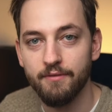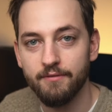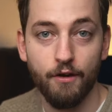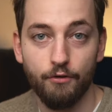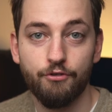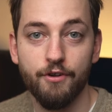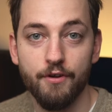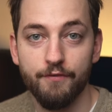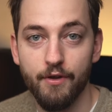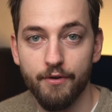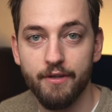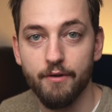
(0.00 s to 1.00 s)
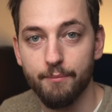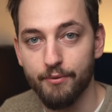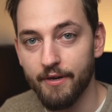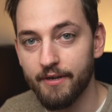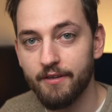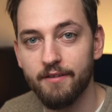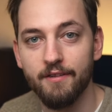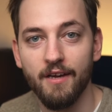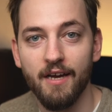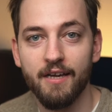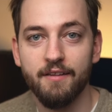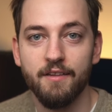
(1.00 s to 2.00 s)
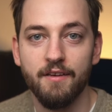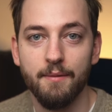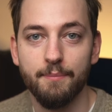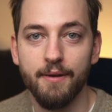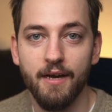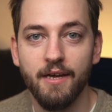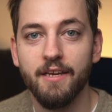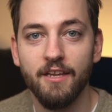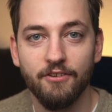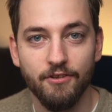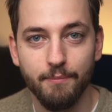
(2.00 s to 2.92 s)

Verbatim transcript: The closer you're viewing your print, the higher the DPI needs